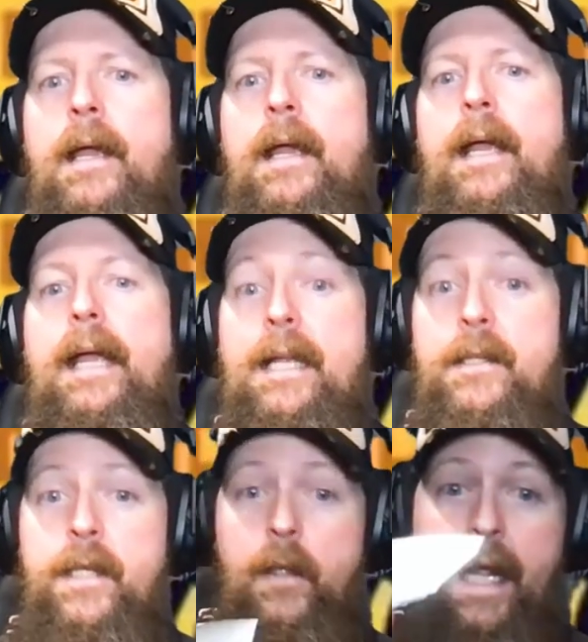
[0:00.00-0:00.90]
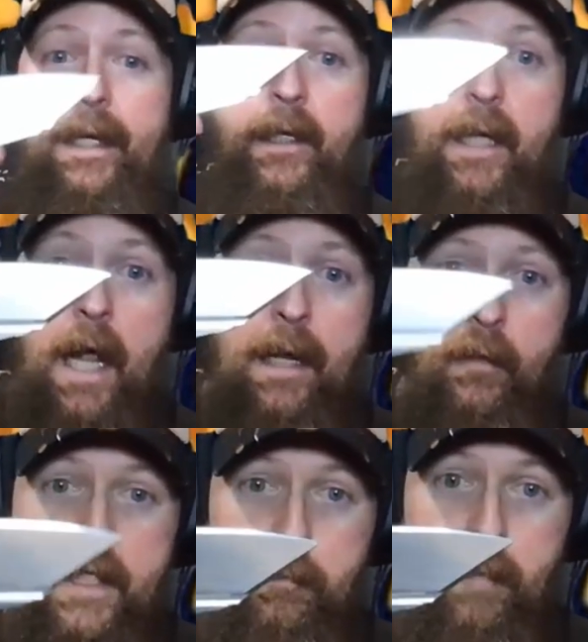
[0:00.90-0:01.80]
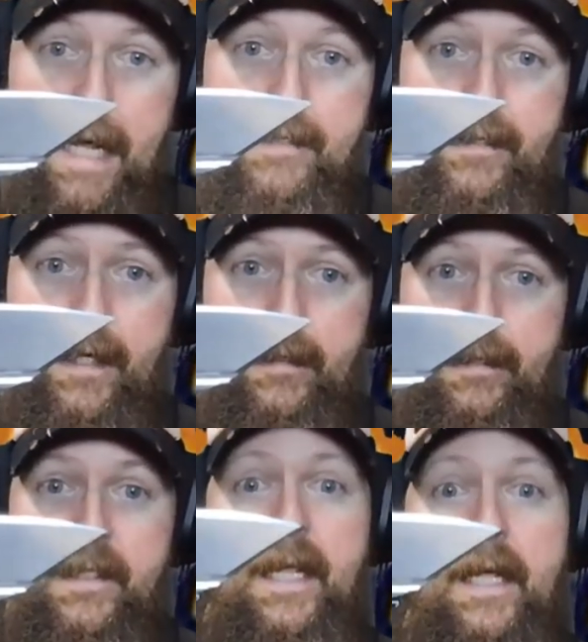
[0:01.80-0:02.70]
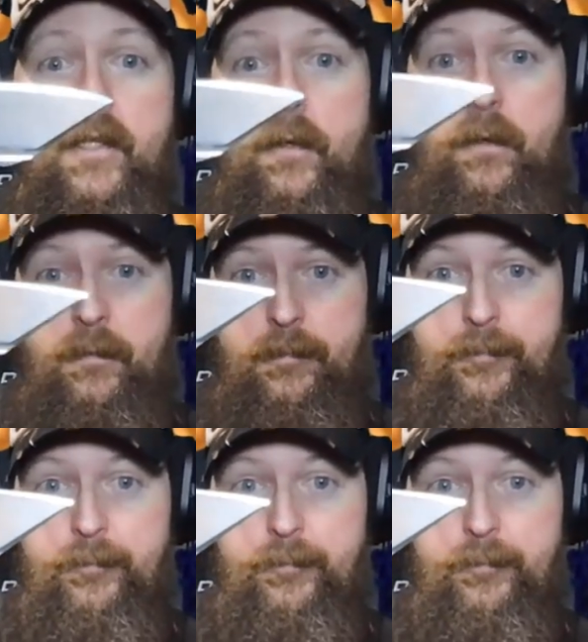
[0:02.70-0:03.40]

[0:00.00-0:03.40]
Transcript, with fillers: Pretty good one. Until I got this Bastinelli La Oh.